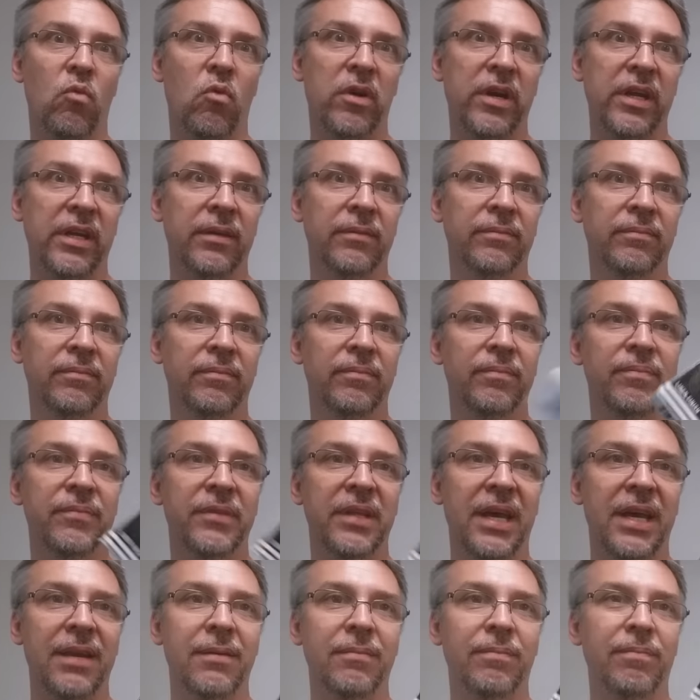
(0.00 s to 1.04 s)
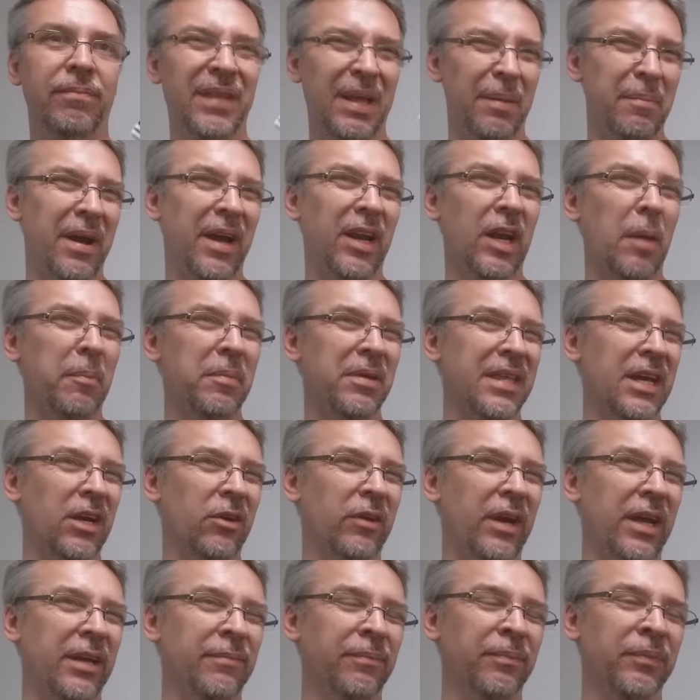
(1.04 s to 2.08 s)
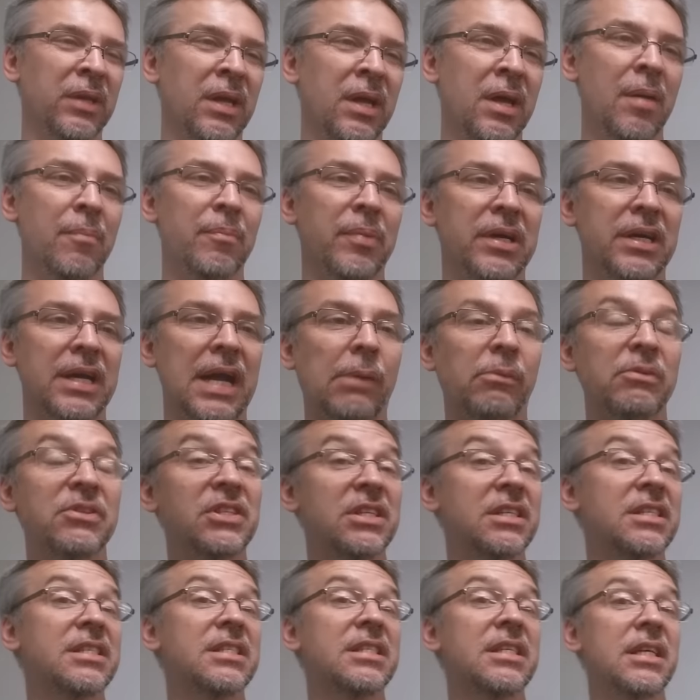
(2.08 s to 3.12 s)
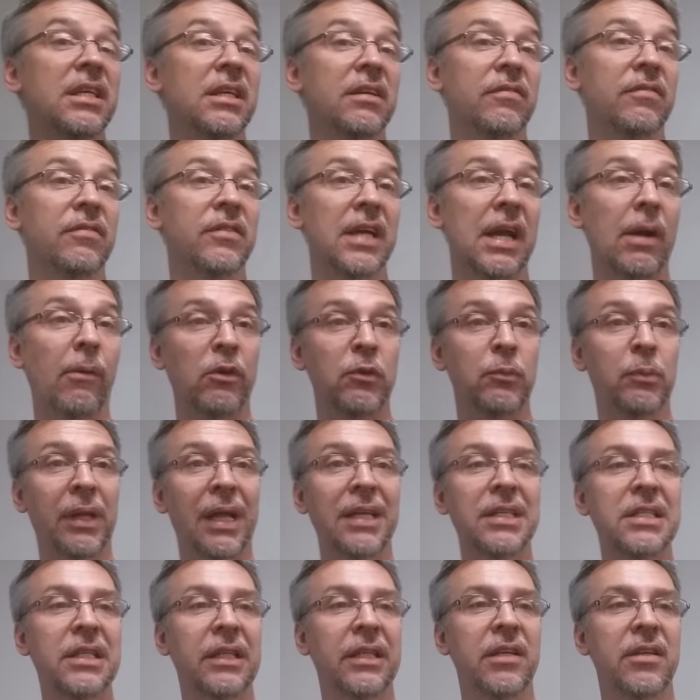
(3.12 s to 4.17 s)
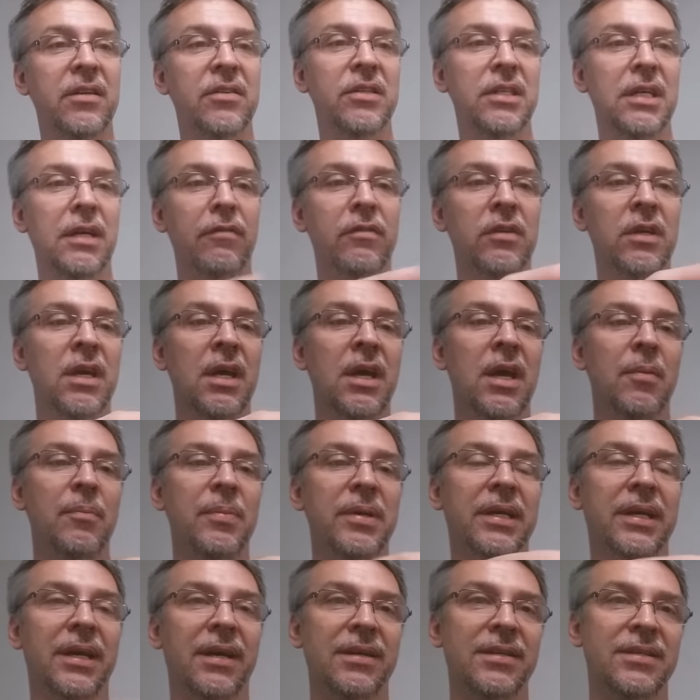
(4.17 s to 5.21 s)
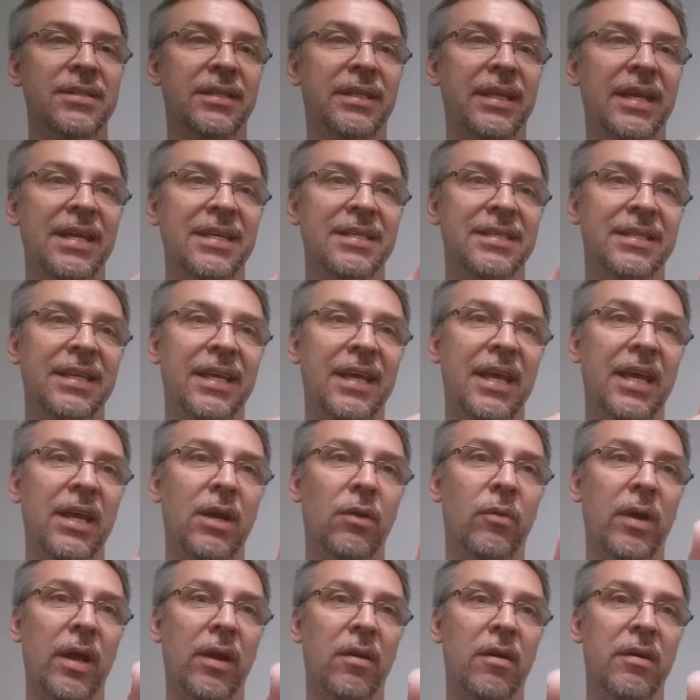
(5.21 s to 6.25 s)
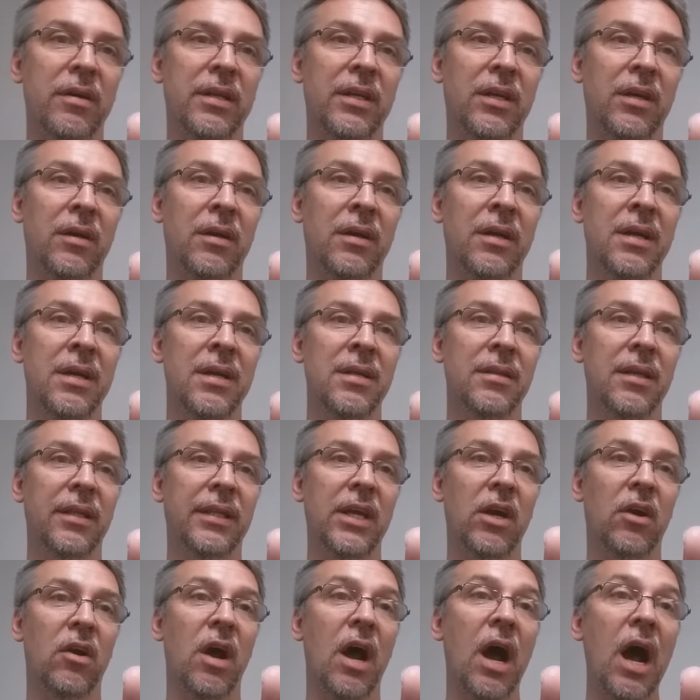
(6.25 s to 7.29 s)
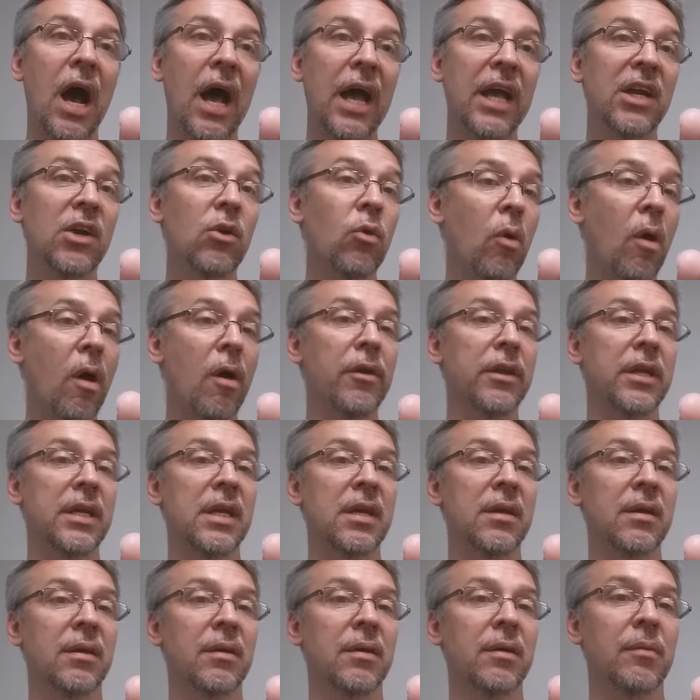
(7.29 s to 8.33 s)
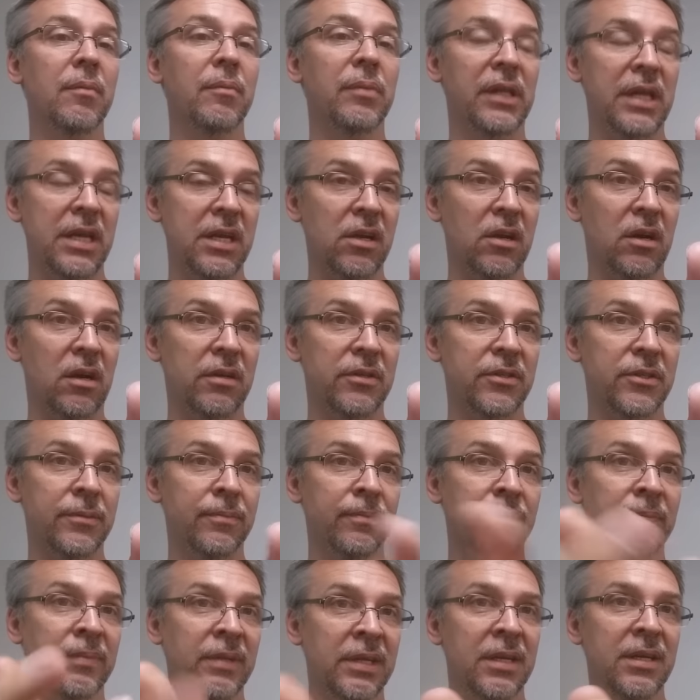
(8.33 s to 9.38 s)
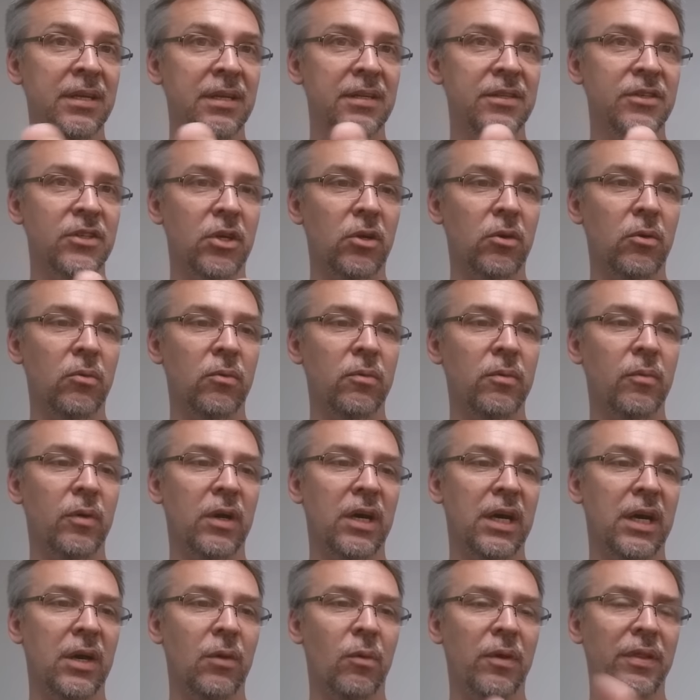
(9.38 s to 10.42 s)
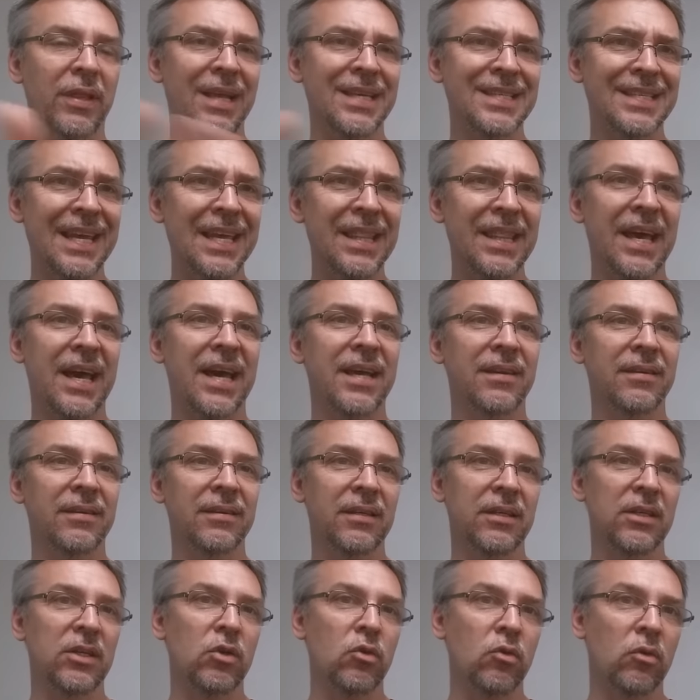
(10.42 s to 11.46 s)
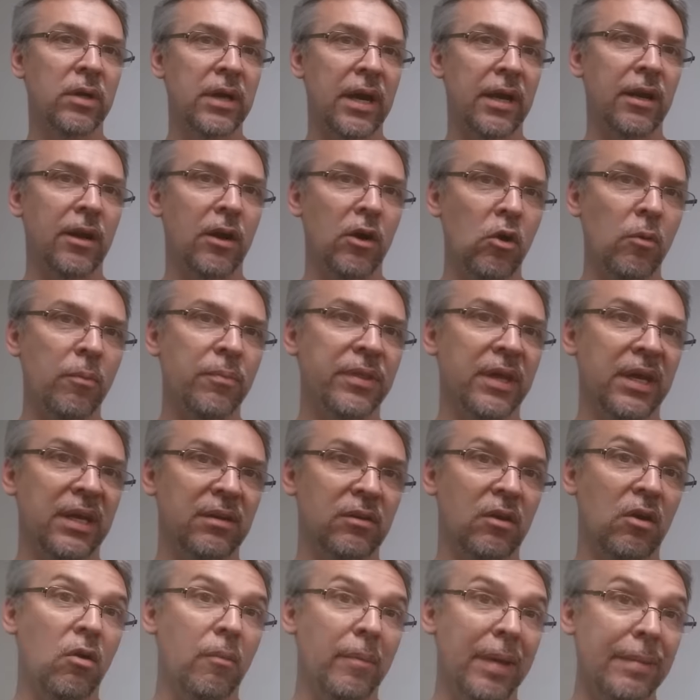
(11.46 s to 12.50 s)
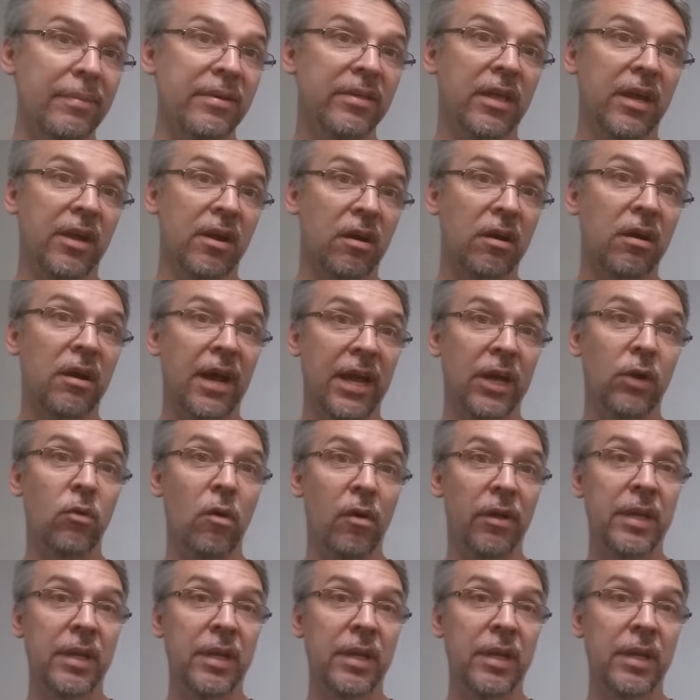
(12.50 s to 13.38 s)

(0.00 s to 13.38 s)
warning that they might not be that great. But I was deceived, I was pleasantly deceived because they say right on here that they are high quality playing cards. And so uh, when they say that, you kind of hope that, oh, maybe they are high